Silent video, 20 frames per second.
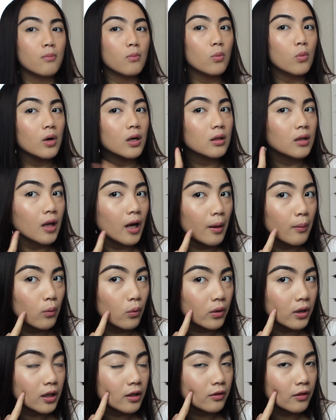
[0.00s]
what I'm
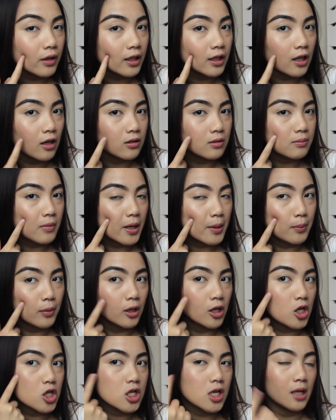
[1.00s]
wearing right now. My
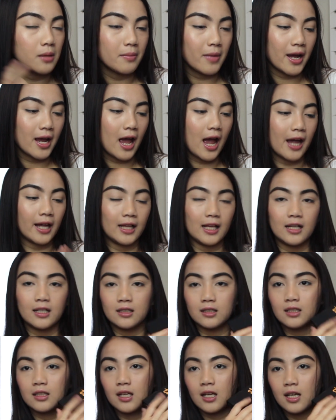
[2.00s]
blush and my highlight
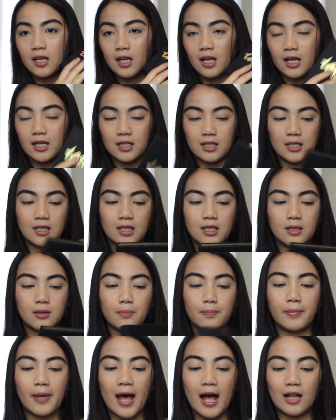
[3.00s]
is this
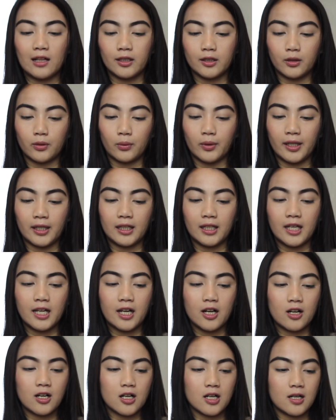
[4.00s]
palette right
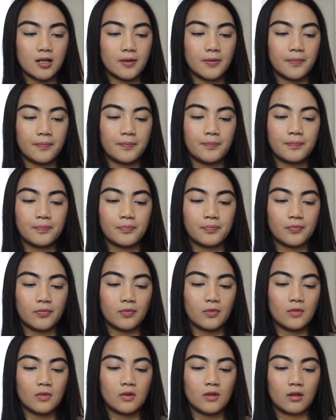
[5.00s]
here.
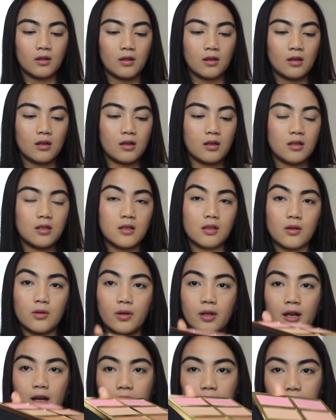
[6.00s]
So
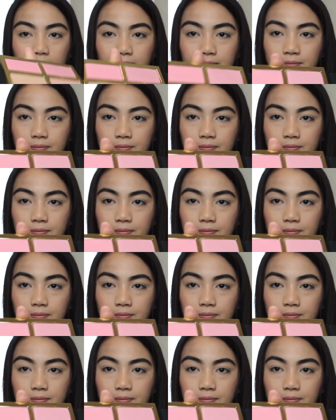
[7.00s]
yeah,